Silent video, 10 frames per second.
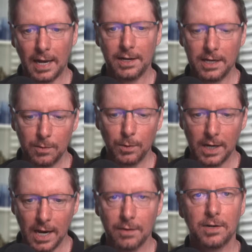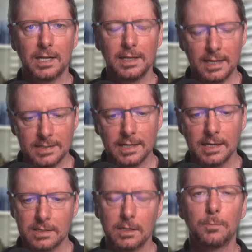And here we have a classic
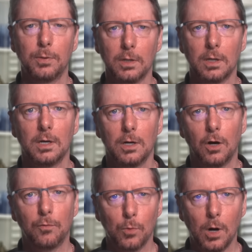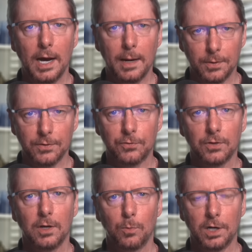example of what happens
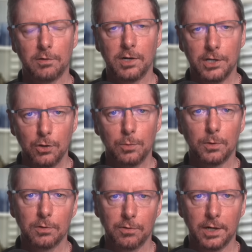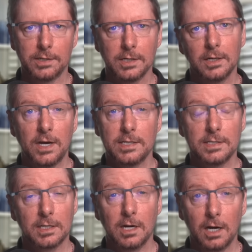when a renewable grid
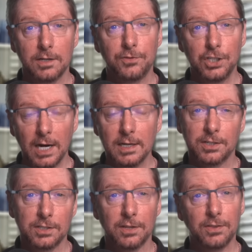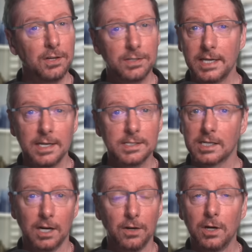faces the kind of challenge that 30 years
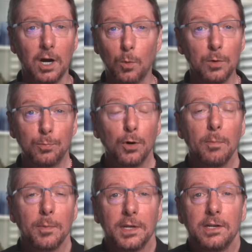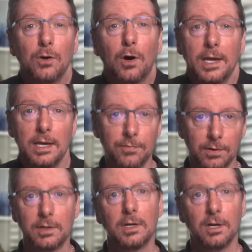ago would probably not
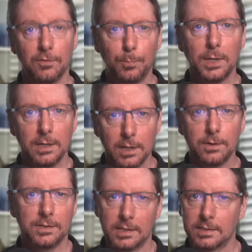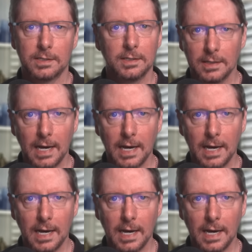even have been noticed.